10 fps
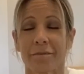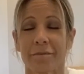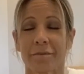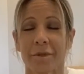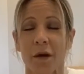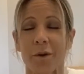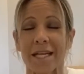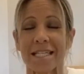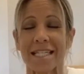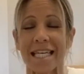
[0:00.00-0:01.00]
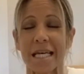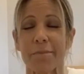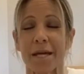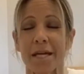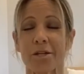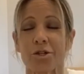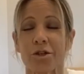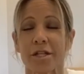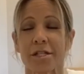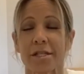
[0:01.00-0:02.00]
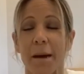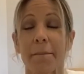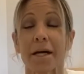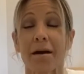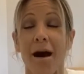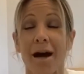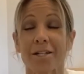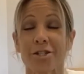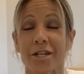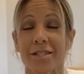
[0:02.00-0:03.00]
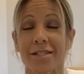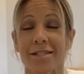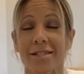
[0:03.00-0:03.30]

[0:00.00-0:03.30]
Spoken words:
going deep into the subconscious.